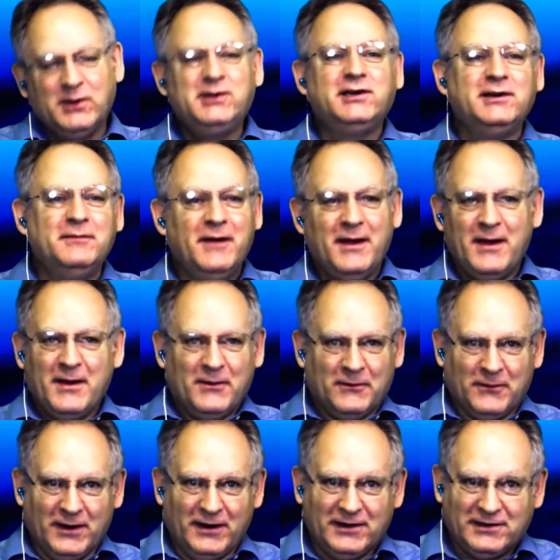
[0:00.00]

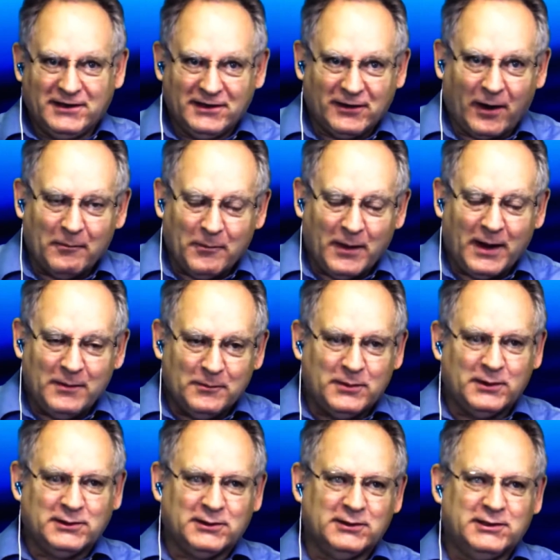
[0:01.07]
She's our button
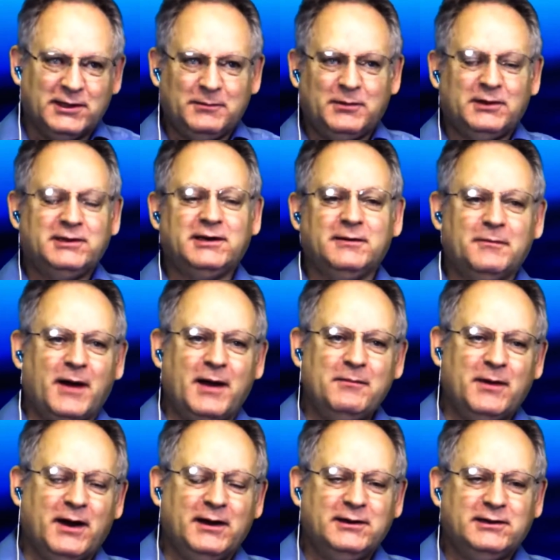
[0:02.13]
pusher. She's pushing my
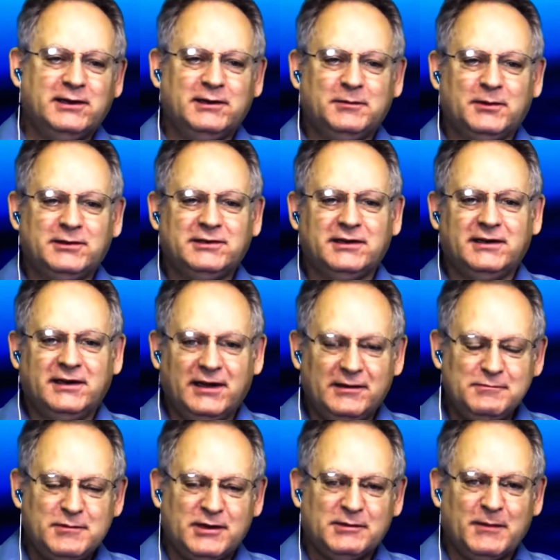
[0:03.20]
button, she's pushing
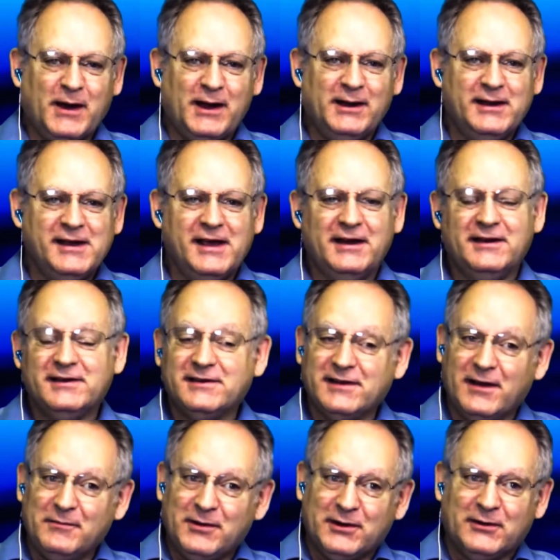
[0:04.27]
Tim's button, and to
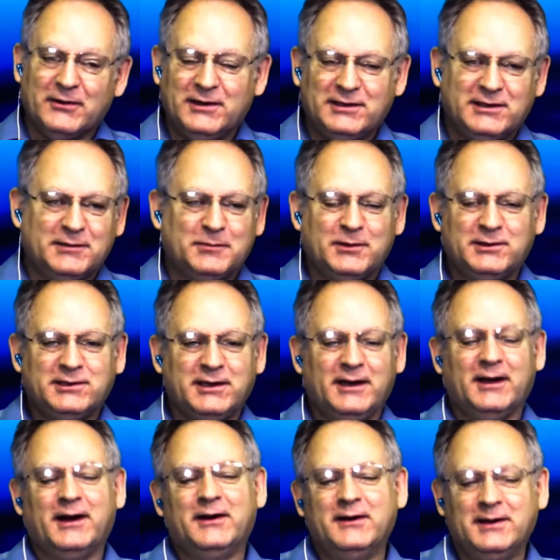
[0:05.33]
some degree, she's
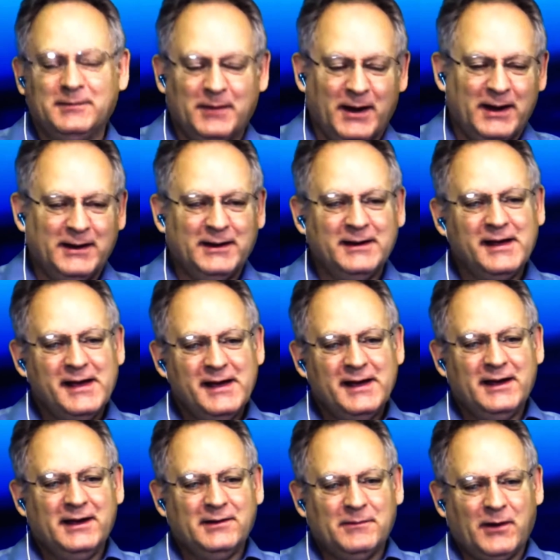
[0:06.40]
pushing Larry's button,
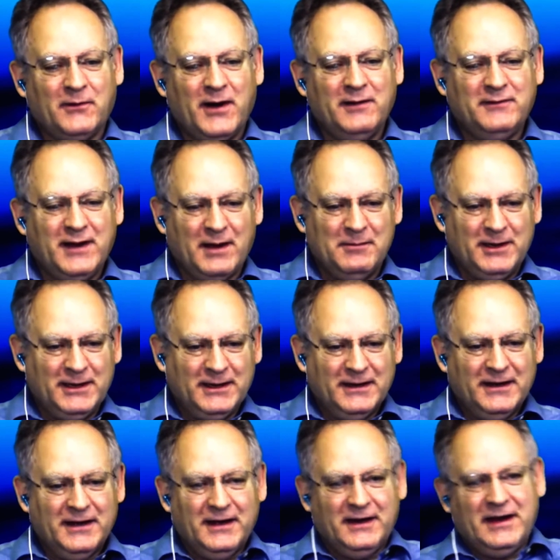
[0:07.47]
is my wife, Debbie.
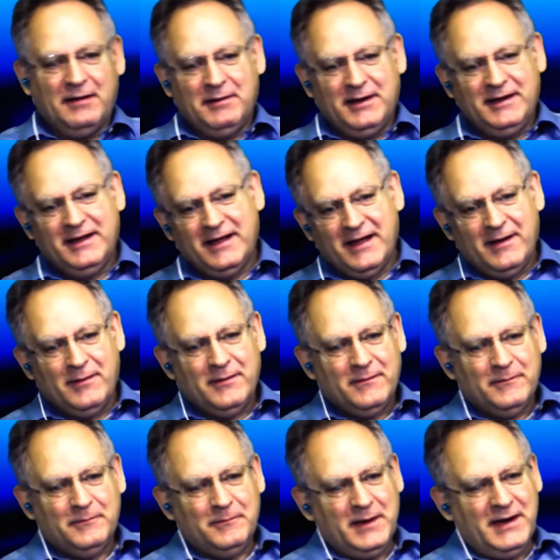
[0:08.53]
Debbie,
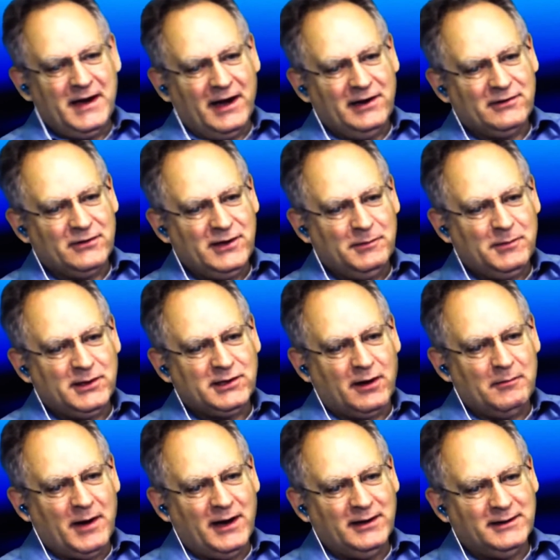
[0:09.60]
be nice when you push
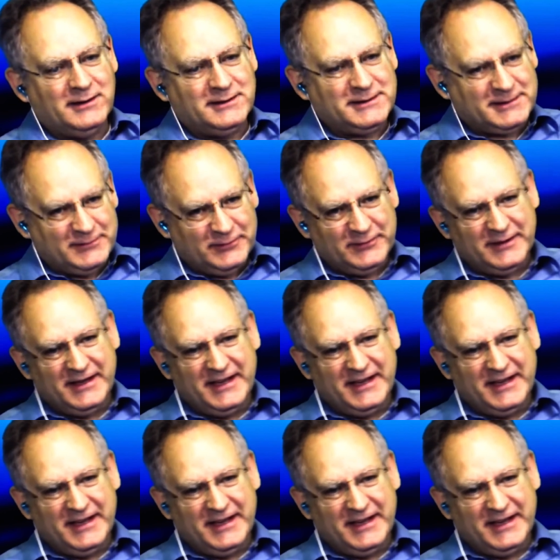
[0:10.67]
our buttons.